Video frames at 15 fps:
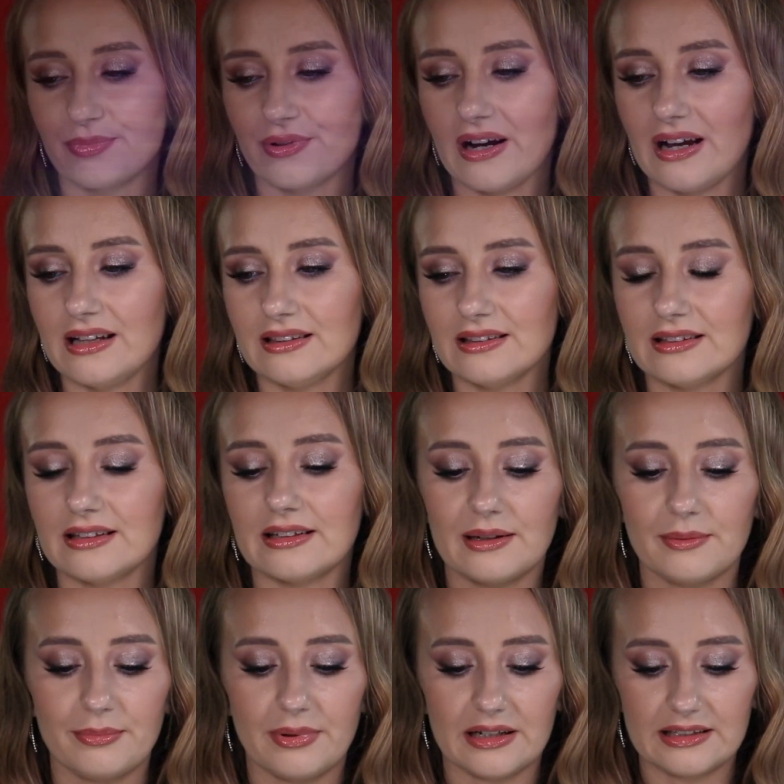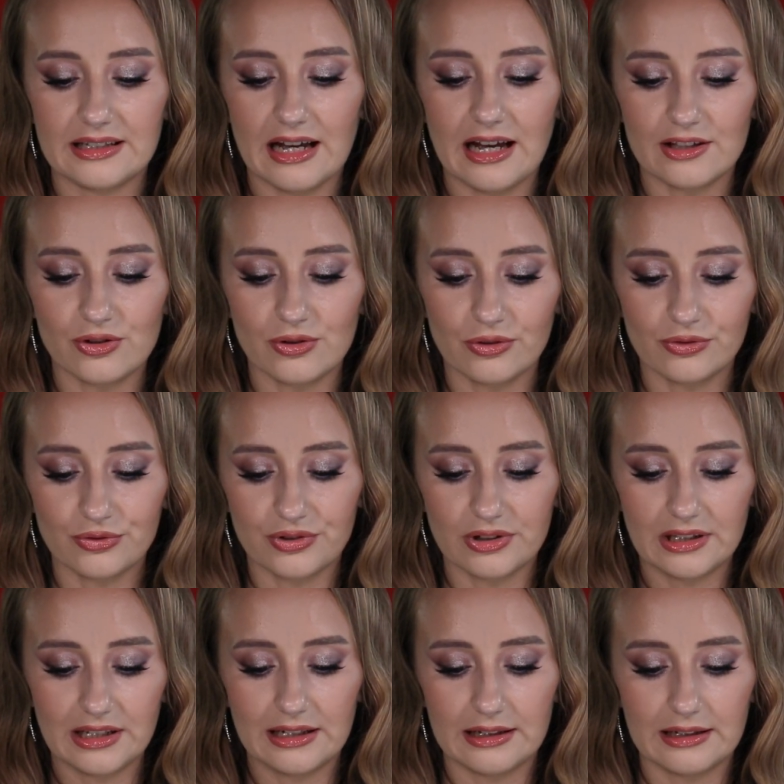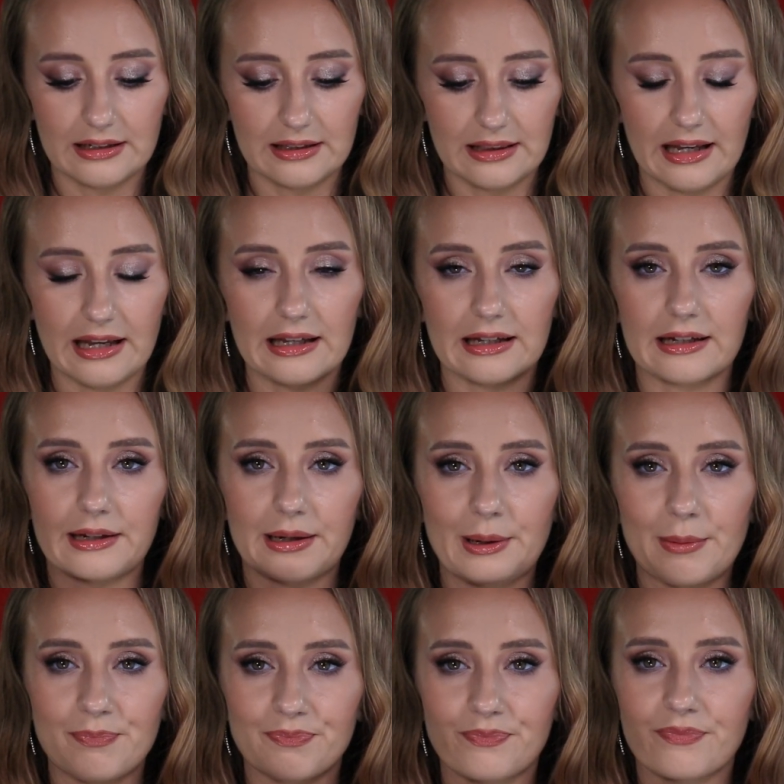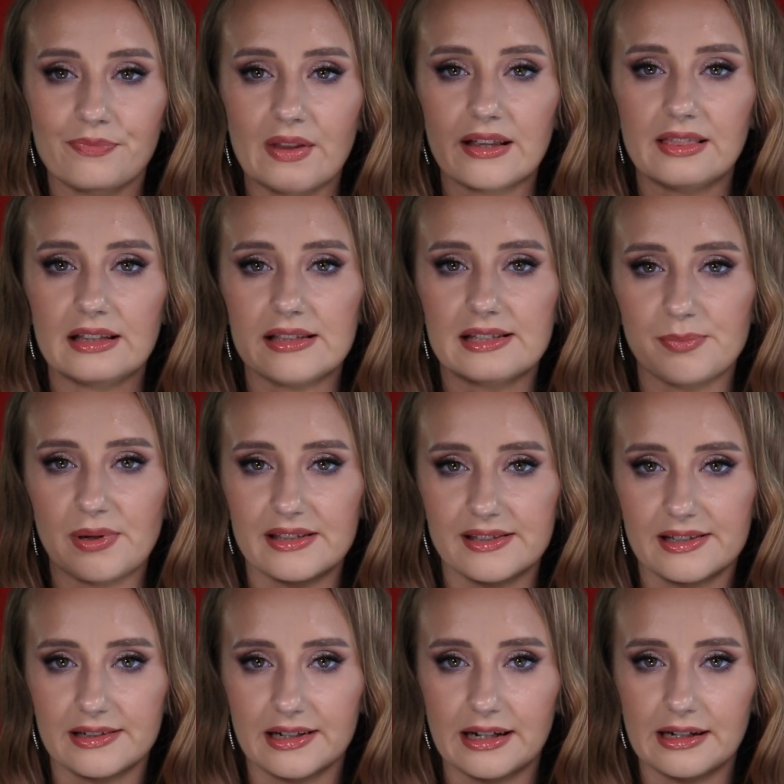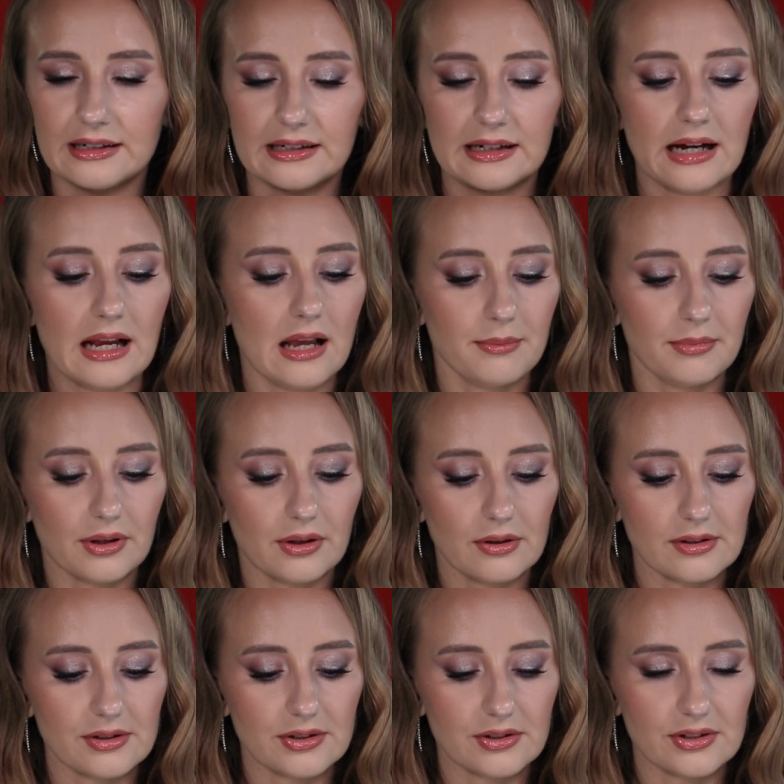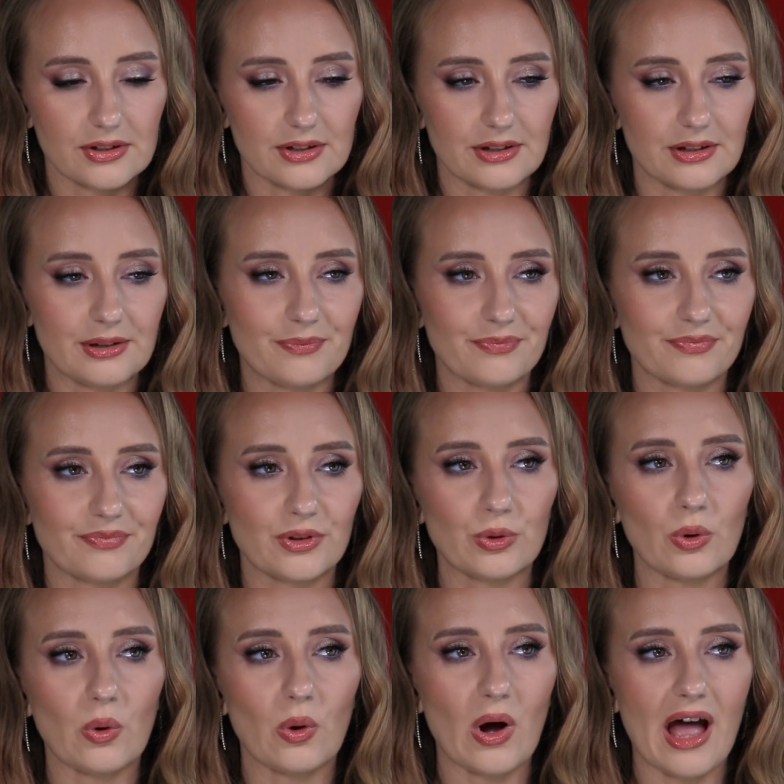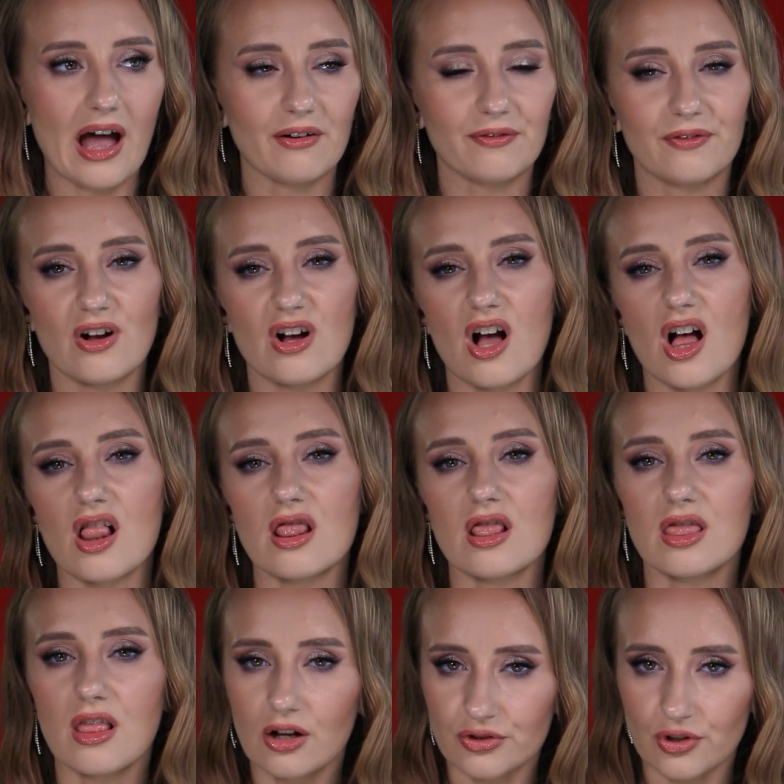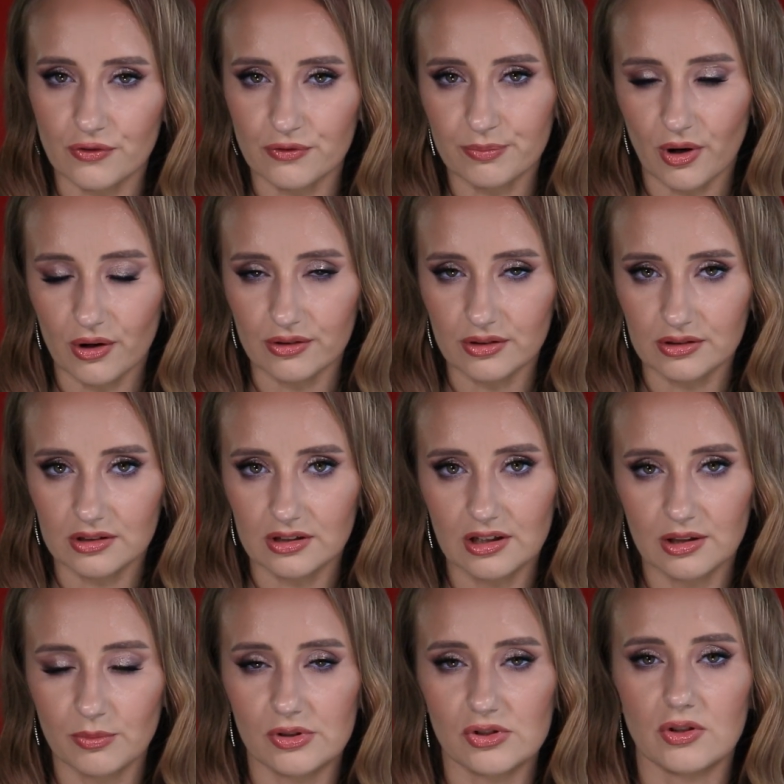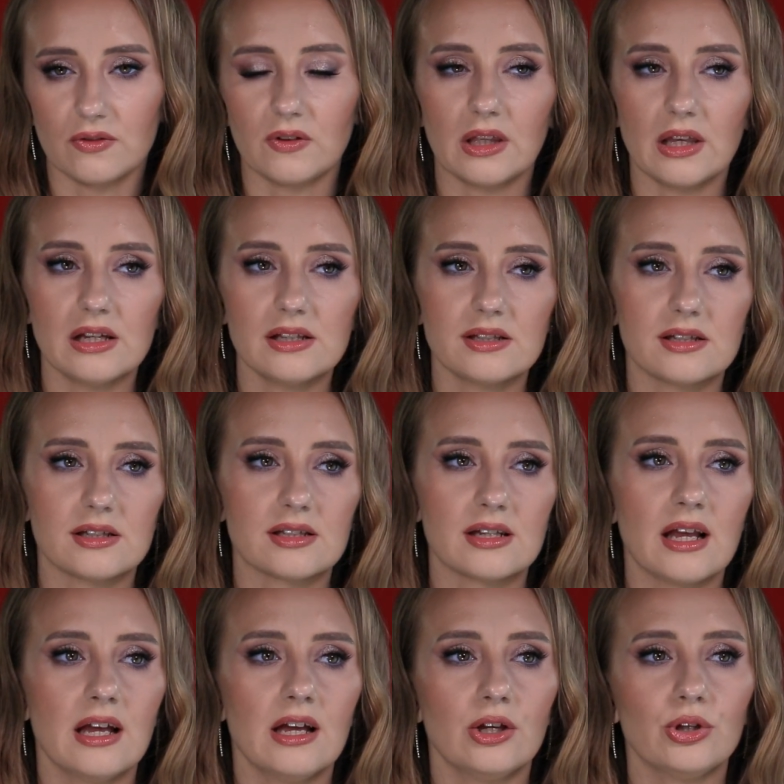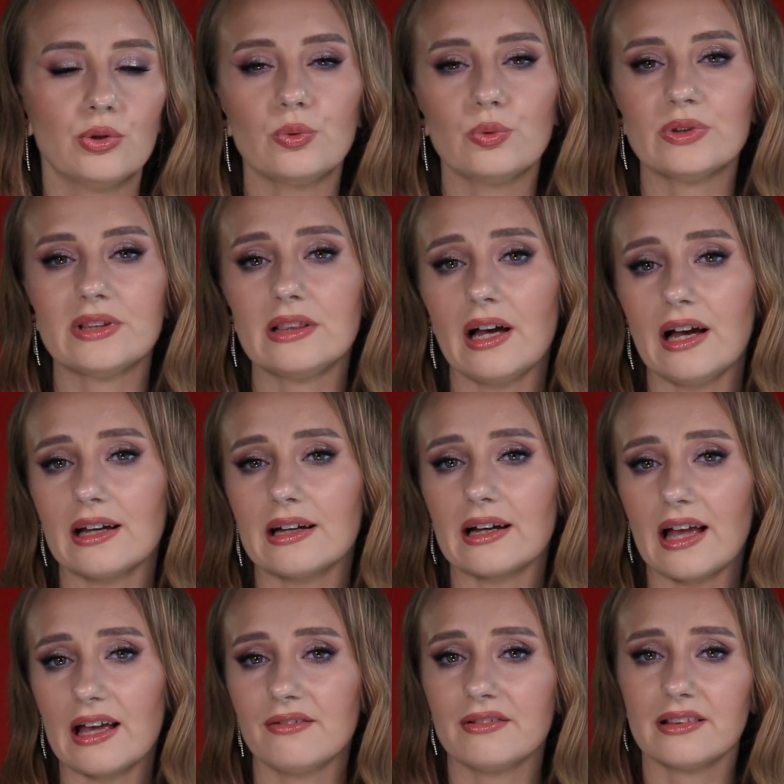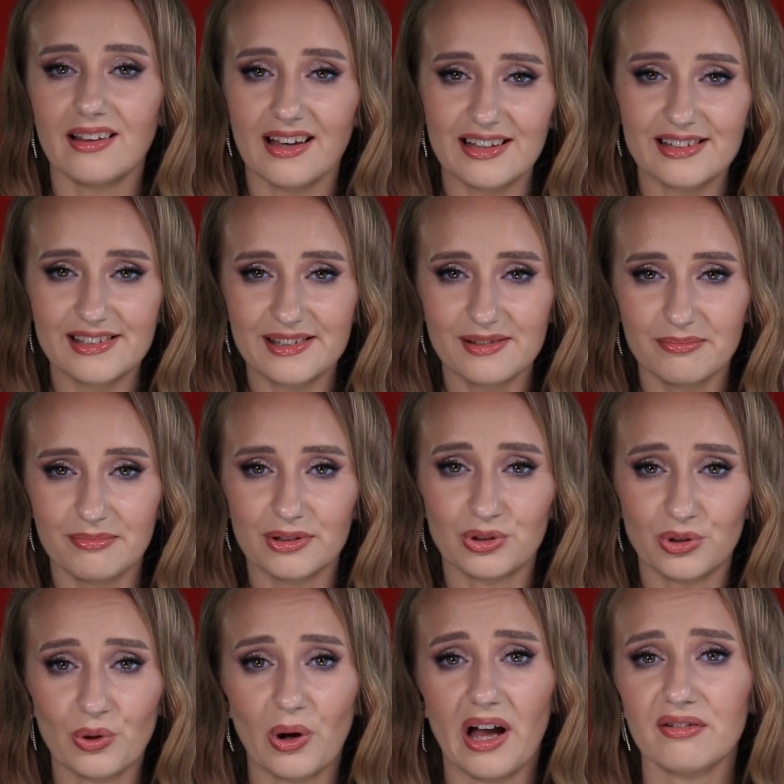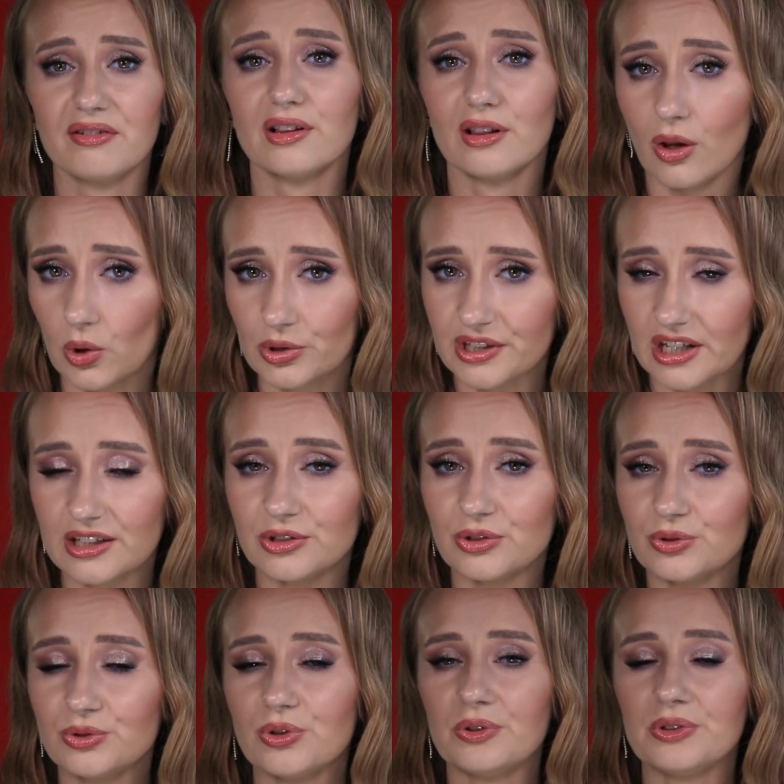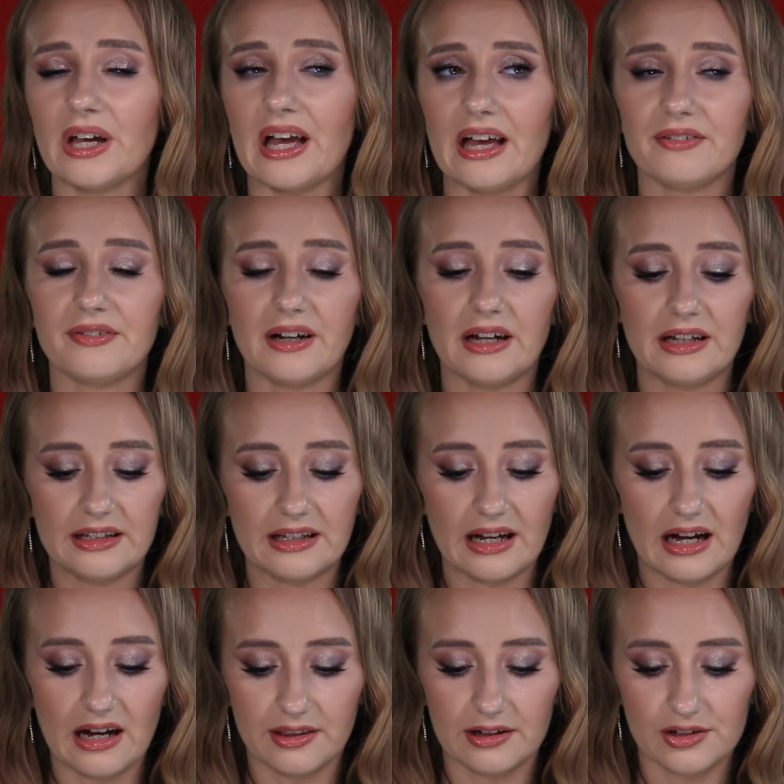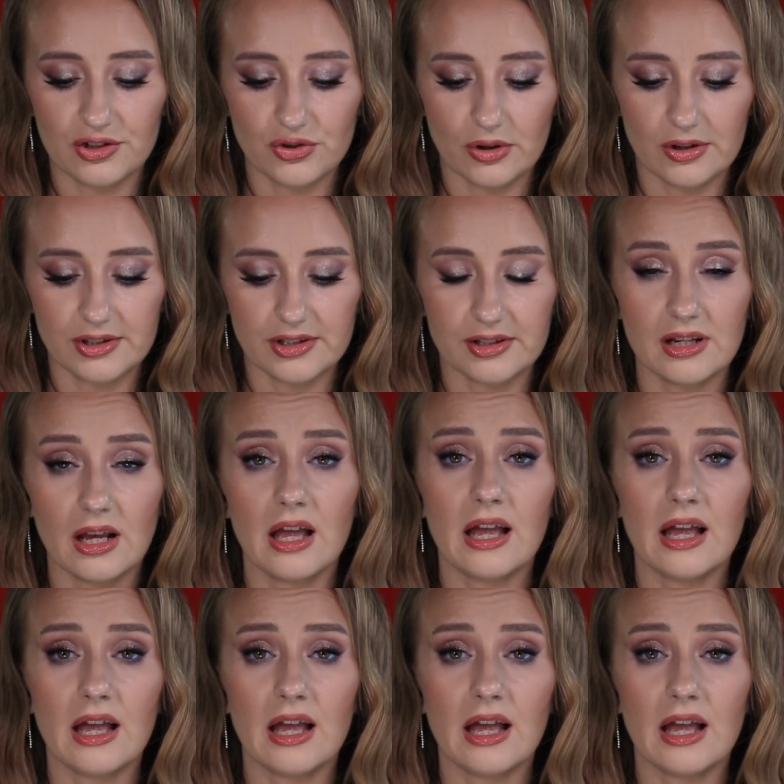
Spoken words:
brand, but I don't really like the dispenser here, because you have a lot of product. In most of the cases, you would like having less, but you have a lot and you don't have any other choices.